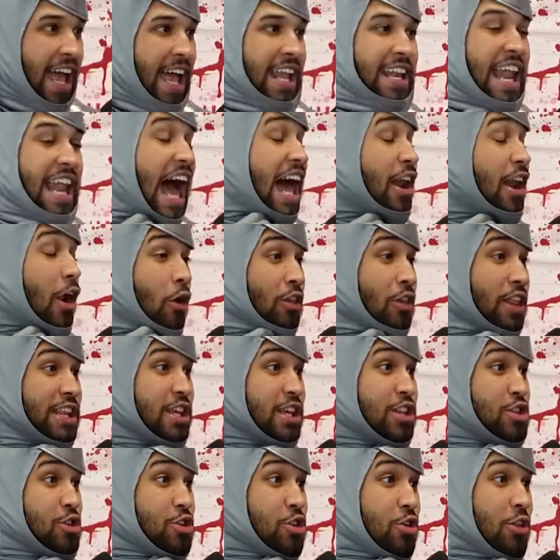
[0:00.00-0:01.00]
Not only
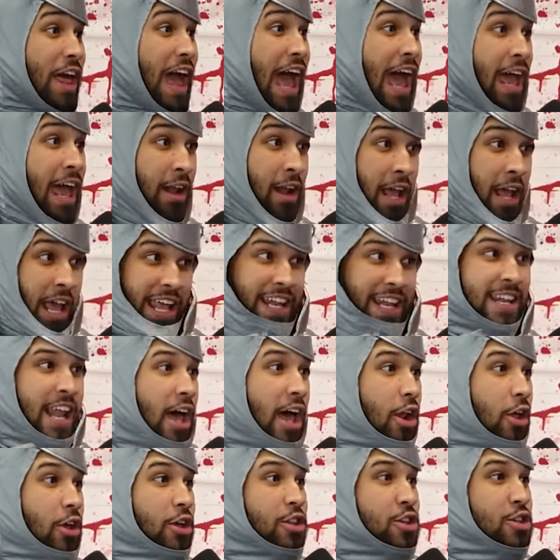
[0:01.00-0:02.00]
did you do that. Not
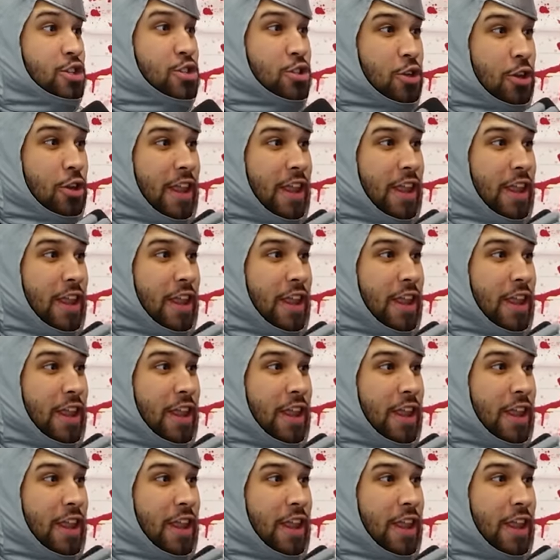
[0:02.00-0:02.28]
only did you do